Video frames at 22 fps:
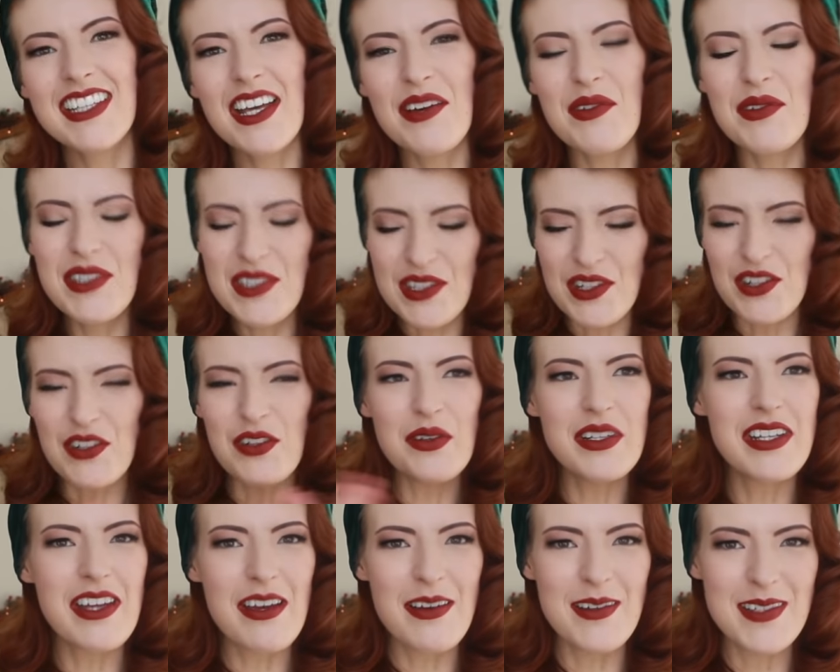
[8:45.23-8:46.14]
That was not
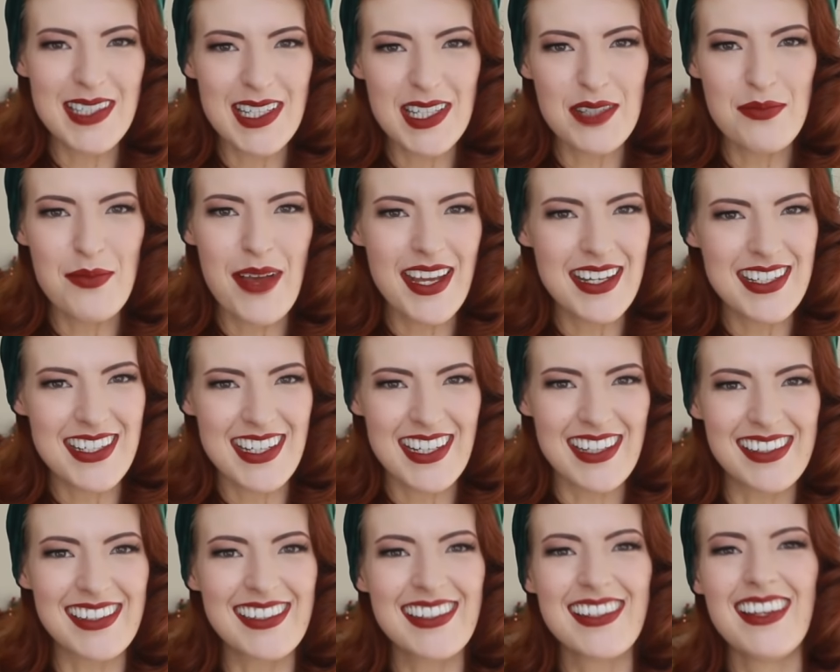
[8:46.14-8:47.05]
what I was
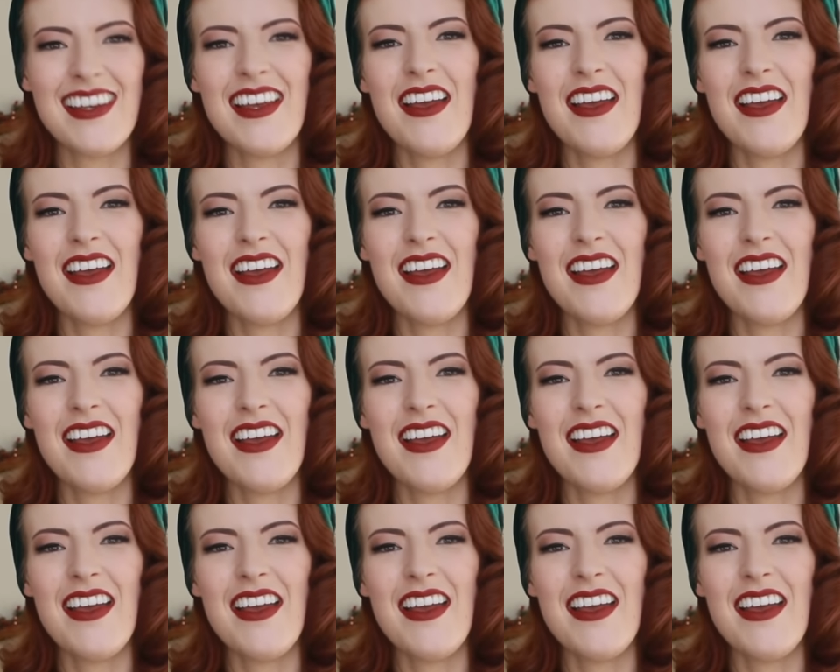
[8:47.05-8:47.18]
expecting.